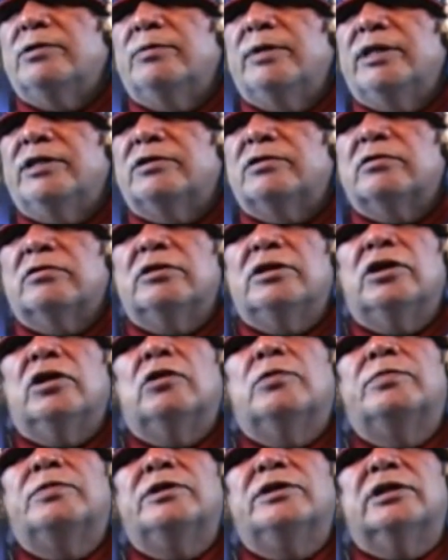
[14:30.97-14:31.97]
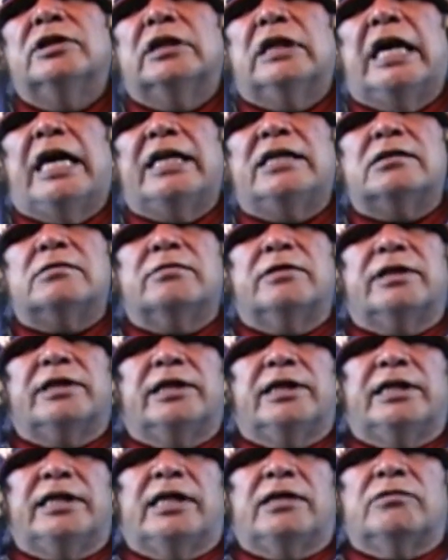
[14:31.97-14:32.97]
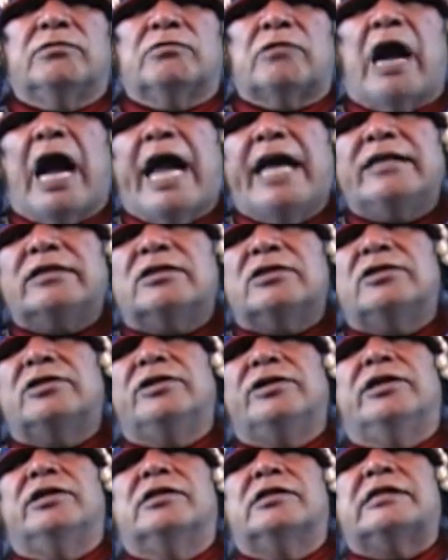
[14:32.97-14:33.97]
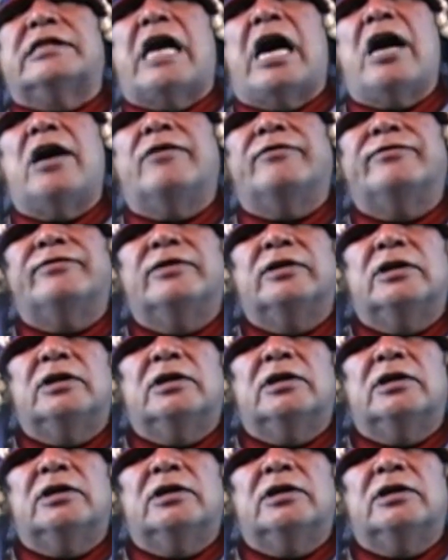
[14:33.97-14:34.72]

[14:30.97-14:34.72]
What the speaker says: you may truly open your lights within and rise to yourself.